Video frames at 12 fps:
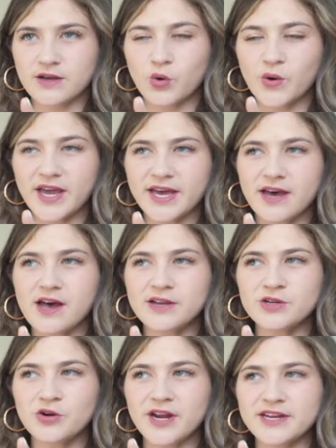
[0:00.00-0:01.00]
Quick
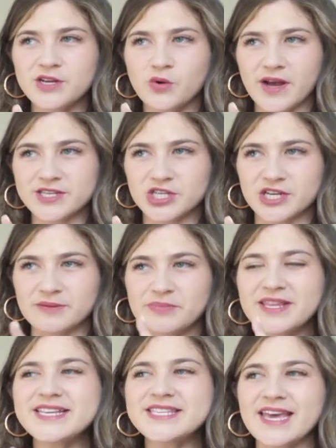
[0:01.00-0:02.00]
ungraded question.
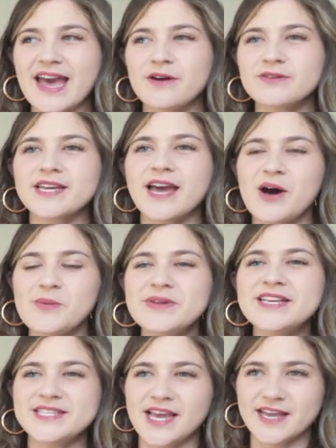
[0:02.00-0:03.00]
Please count how
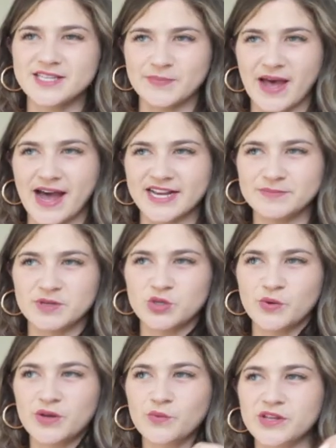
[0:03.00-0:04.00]
many seconds pass
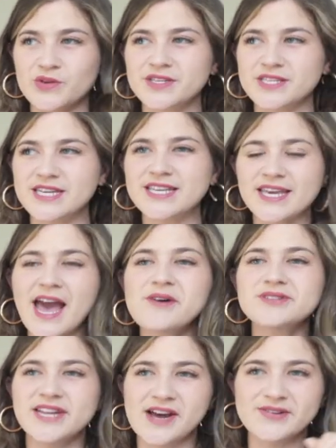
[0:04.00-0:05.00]
between when you see the
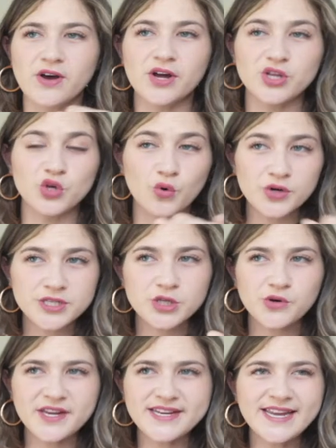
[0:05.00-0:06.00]
countdown on your
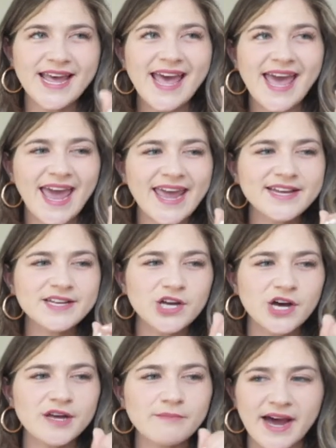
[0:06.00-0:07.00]
screen
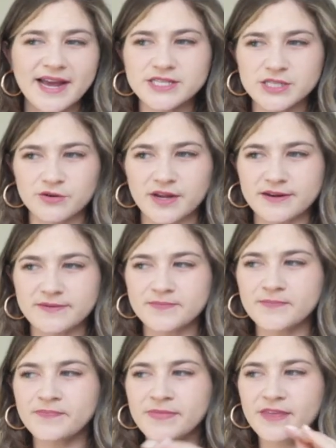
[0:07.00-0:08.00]
and on my screen.
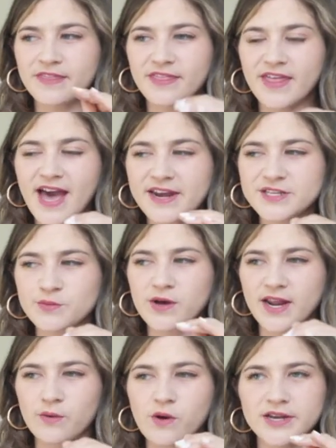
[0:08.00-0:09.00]
That is
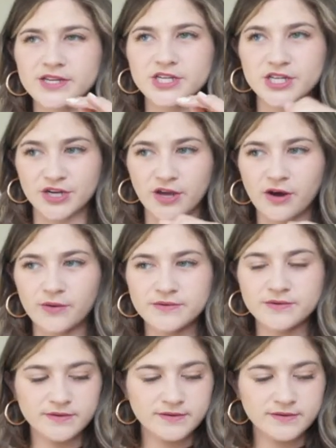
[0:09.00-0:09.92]
what I want to know.